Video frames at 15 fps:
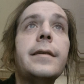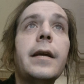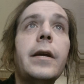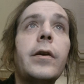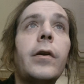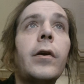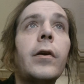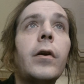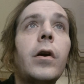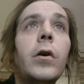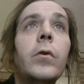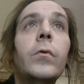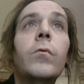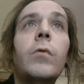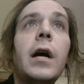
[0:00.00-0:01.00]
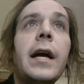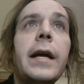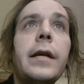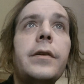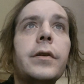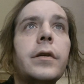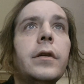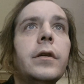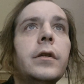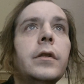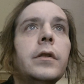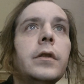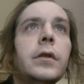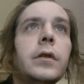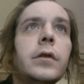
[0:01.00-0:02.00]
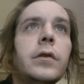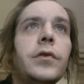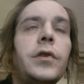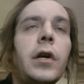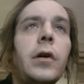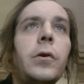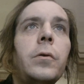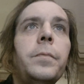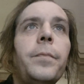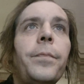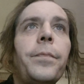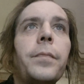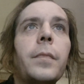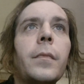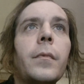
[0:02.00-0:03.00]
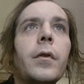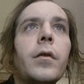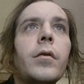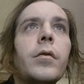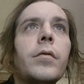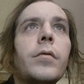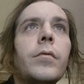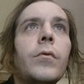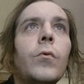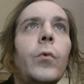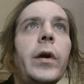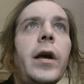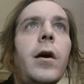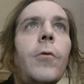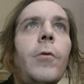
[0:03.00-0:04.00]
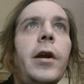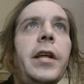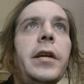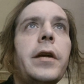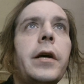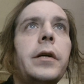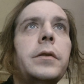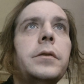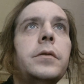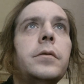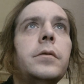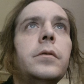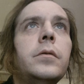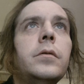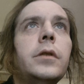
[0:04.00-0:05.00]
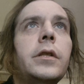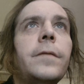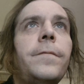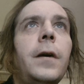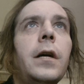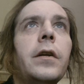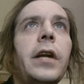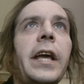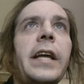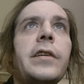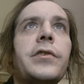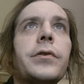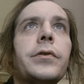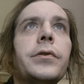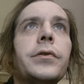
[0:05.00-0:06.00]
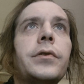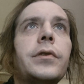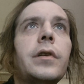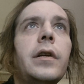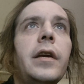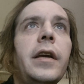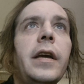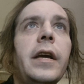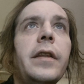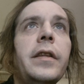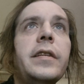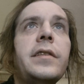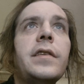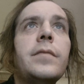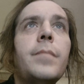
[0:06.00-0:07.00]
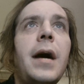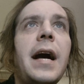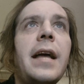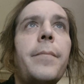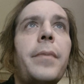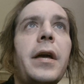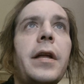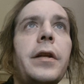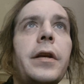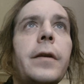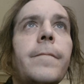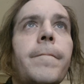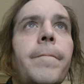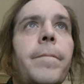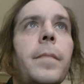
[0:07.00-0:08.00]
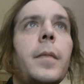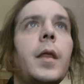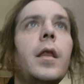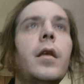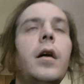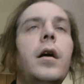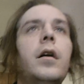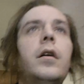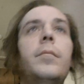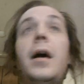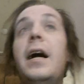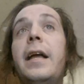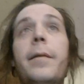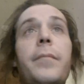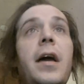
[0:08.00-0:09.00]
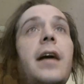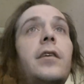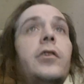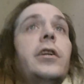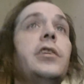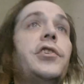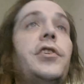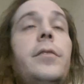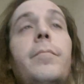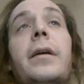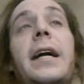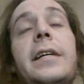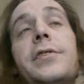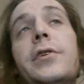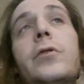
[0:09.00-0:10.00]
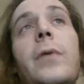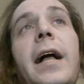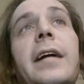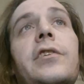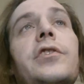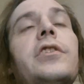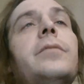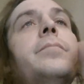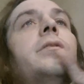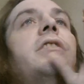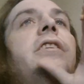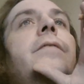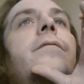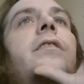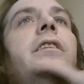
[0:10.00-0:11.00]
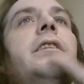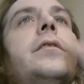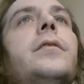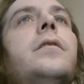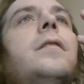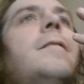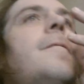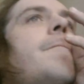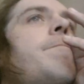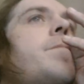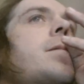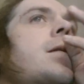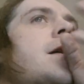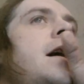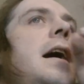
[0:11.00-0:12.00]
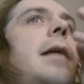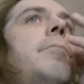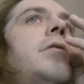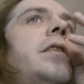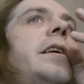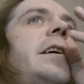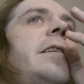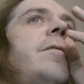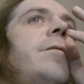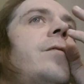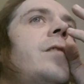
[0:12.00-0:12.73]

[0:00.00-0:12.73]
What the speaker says: in her own right. So, we already know that the fallen angels, and this is my opinion, I am not Christian, but I do actually believe this. I believe